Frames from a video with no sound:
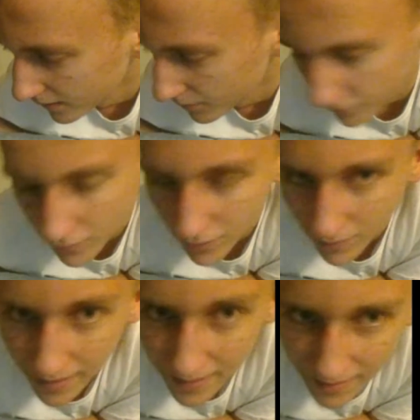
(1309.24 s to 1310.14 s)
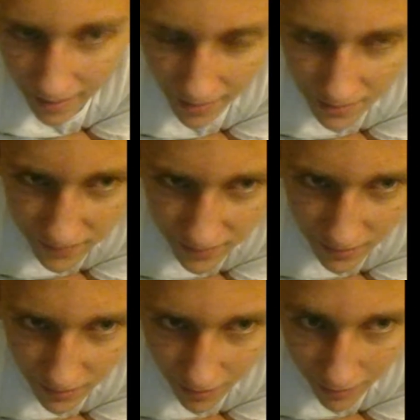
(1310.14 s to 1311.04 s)
Before the rain, how'd you feel
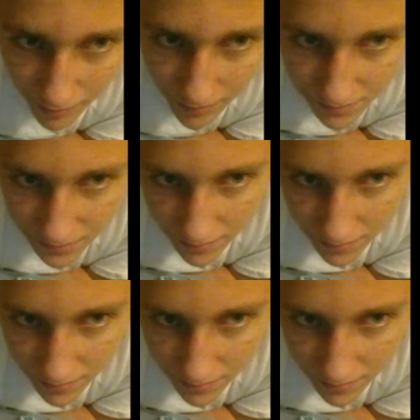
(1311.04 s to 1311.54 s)
your car was?